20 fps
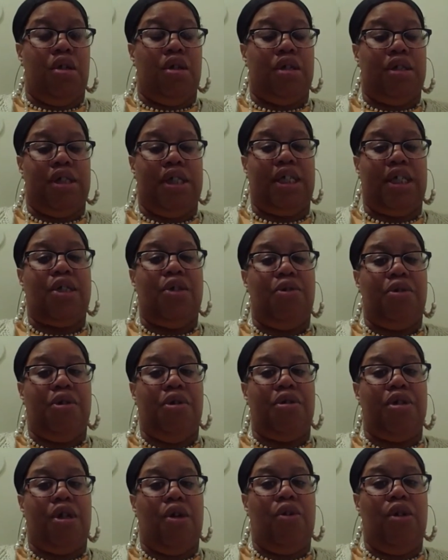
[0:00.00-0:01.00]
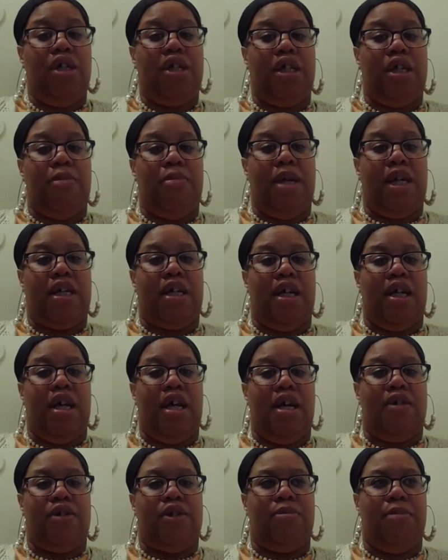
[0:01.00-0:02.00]
Because I told her to go look in the back of the
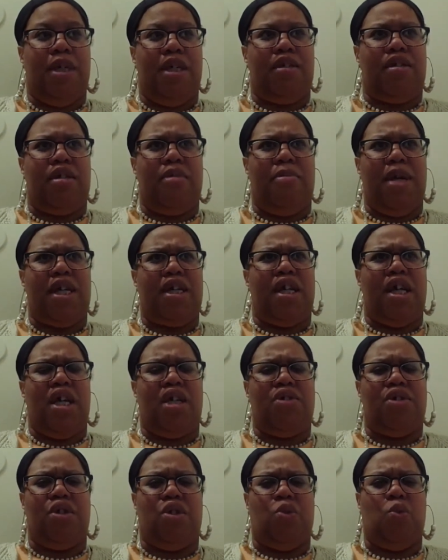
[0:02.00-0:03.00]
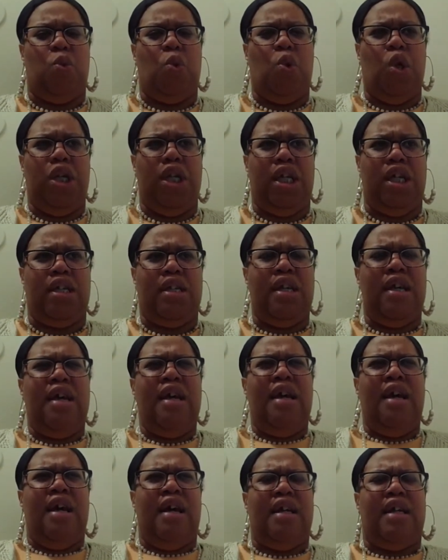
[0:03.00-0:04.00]
house, but the back of the house is wooded.
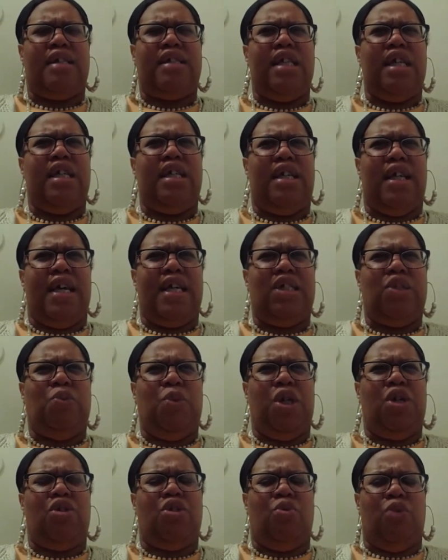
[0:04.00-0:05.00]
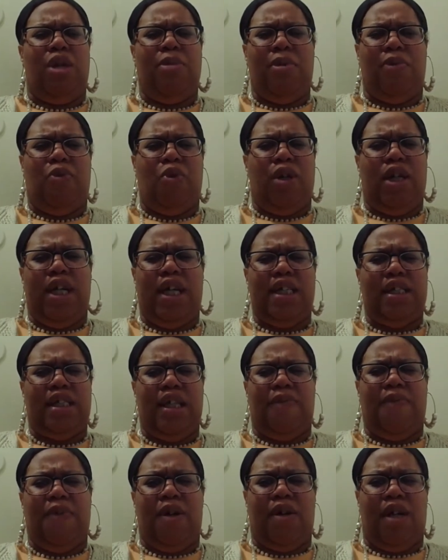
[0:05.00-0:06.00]
And I think last week or the week before last,
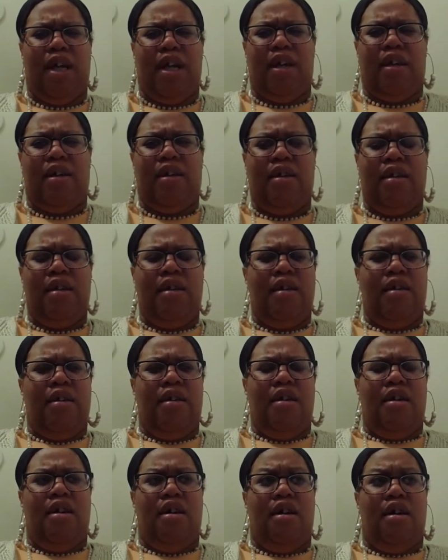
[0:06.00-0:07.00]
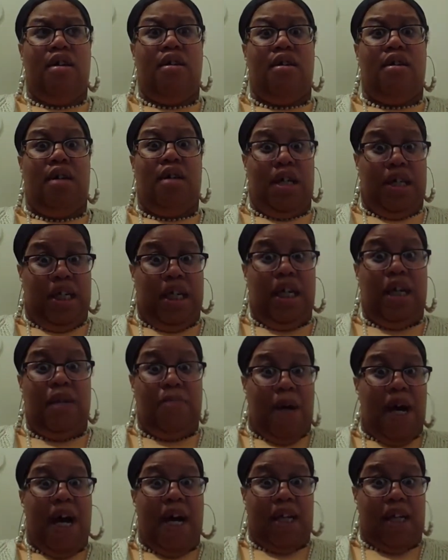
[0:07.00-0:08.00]
they found like a dead
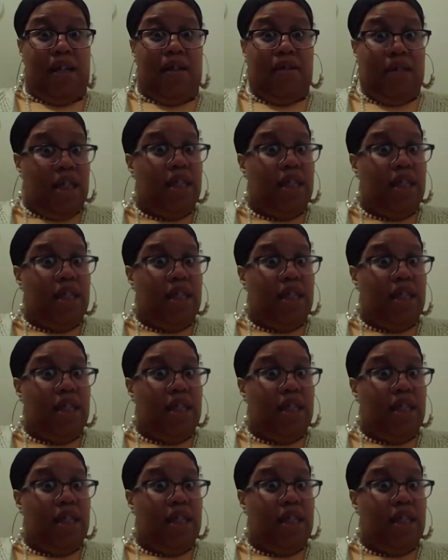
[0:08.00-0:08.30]
body.